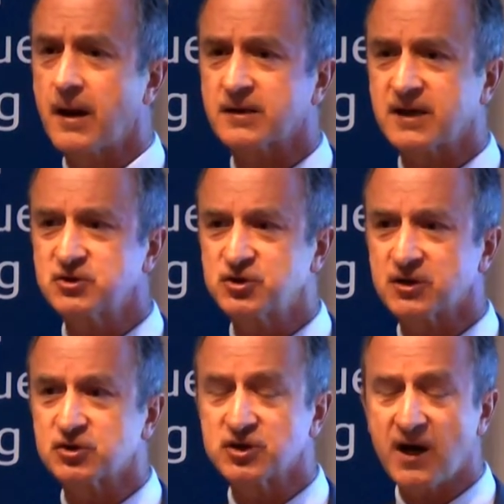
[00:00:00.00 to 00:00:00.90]
such
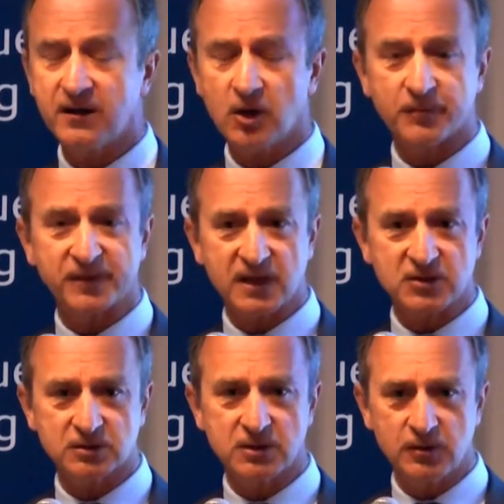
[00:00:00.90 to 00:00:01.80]
a China
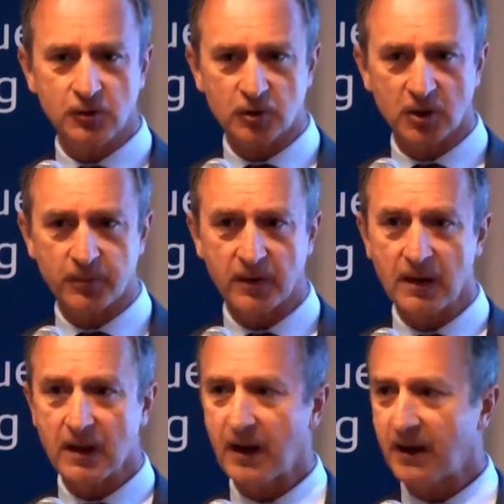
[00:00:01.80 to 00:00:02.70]
obsession in Europe
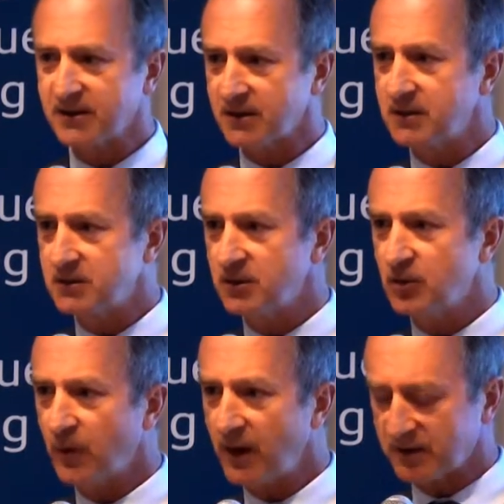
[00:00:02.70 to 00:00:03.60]
as in
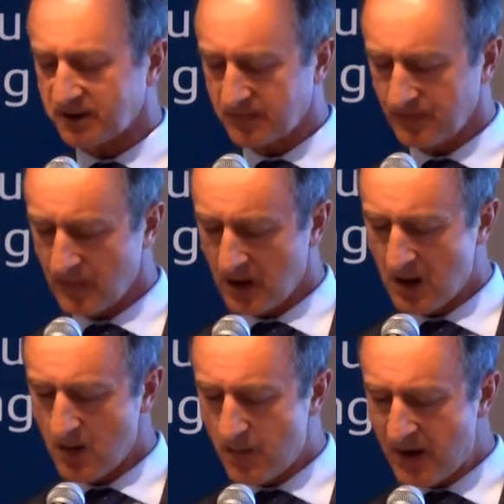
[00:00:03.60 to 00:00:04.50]
the US.
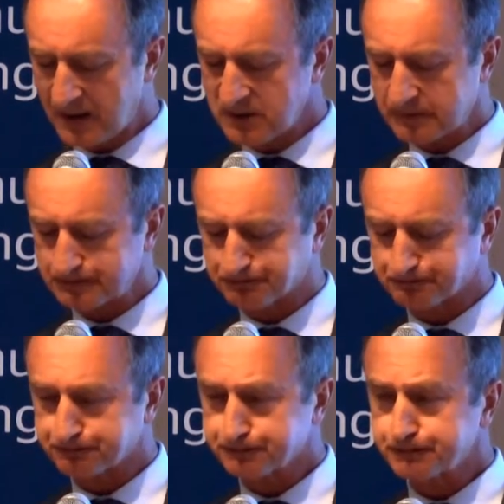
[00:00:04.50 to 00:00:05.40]
But
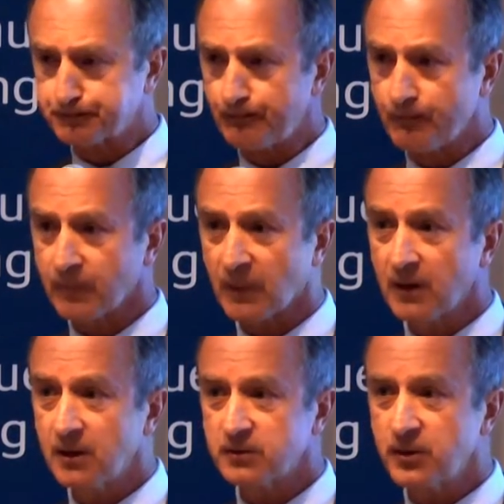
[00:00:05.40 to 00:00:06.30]

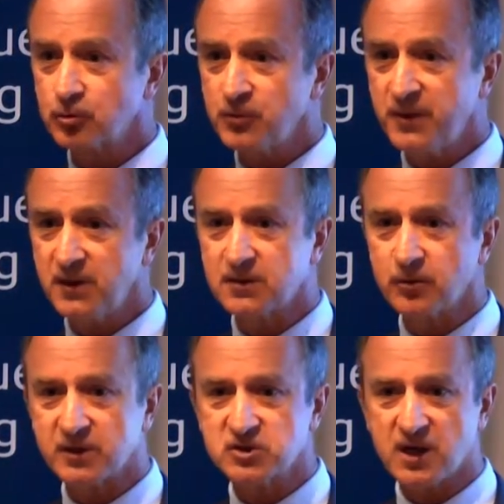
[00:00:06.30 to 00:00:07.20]
the Europeans
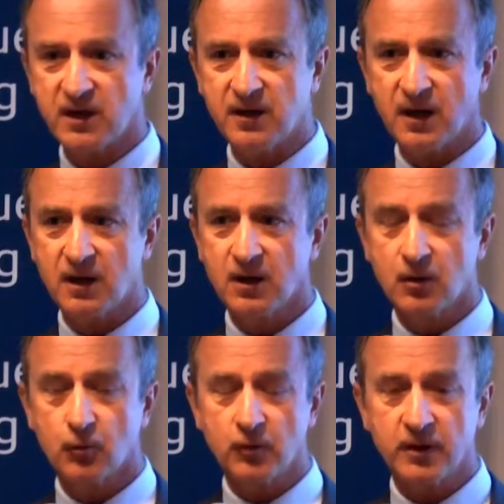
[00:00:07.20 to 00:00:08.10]
look at China
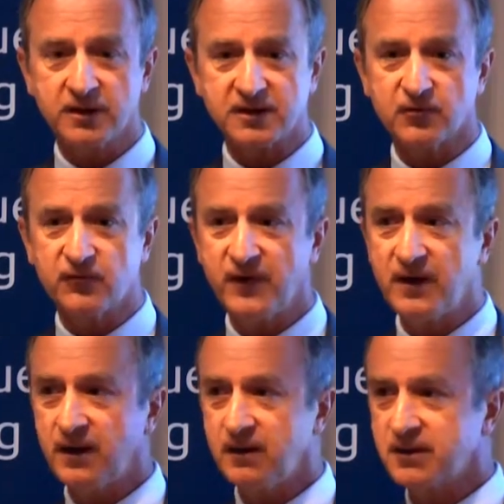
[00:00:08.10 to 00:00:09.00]
with
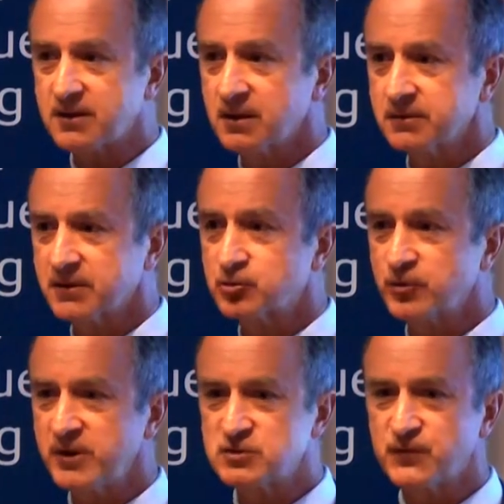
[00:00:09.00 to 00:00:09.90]
feelings that
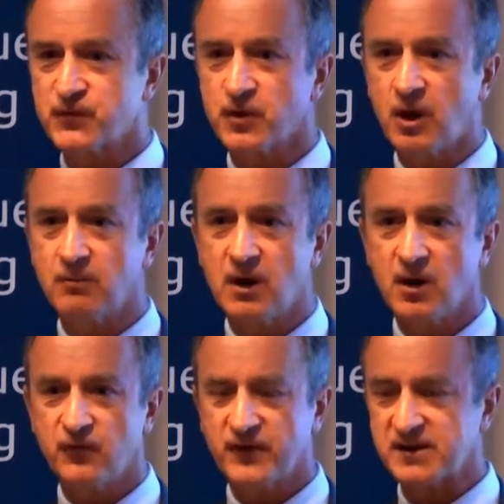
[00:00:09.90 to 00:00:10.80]
reach from
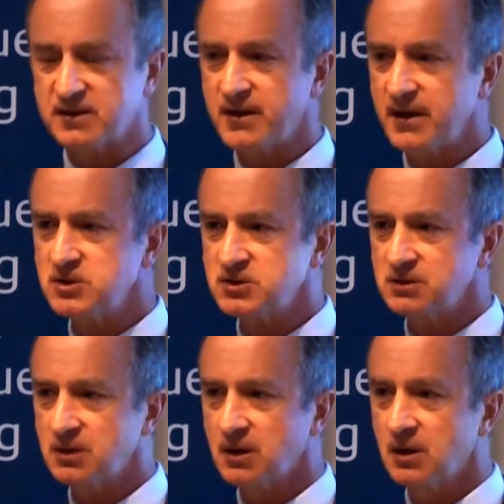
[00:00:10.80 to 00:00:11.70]

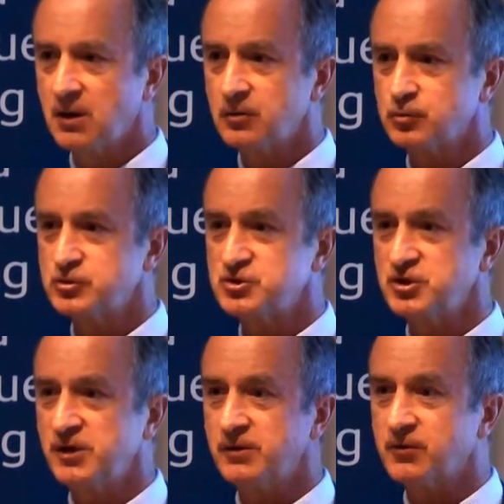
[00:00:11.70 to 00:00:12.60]
fascination to
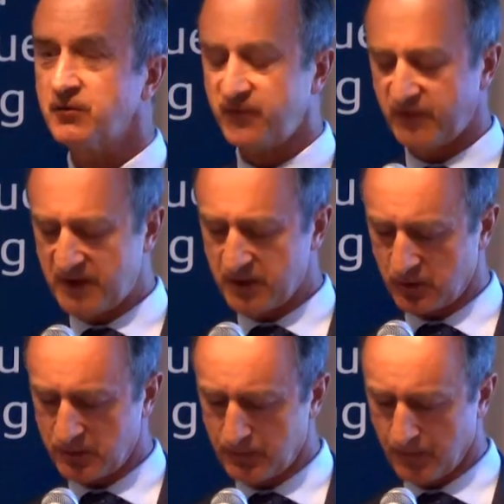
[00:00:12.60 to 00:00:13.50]
sheer fear.
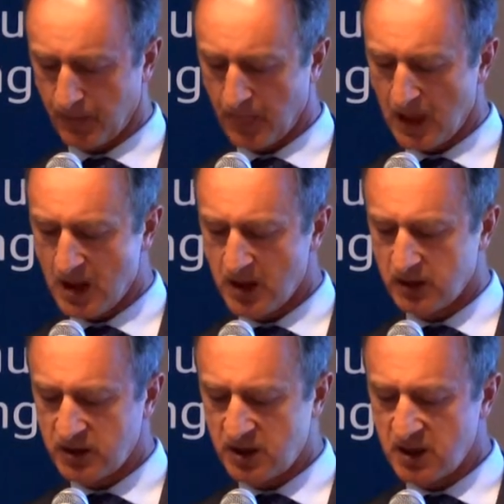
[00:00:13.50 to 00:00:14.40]

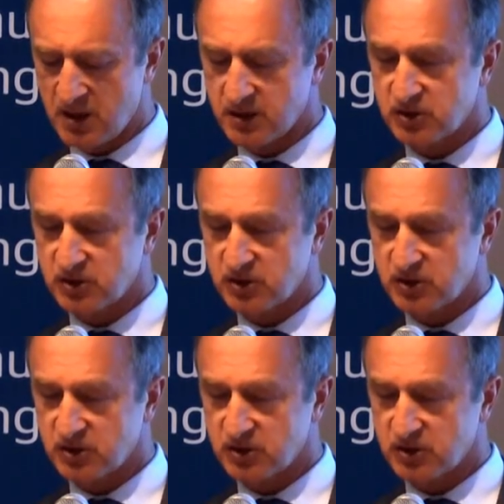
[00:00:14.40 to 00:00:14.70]
The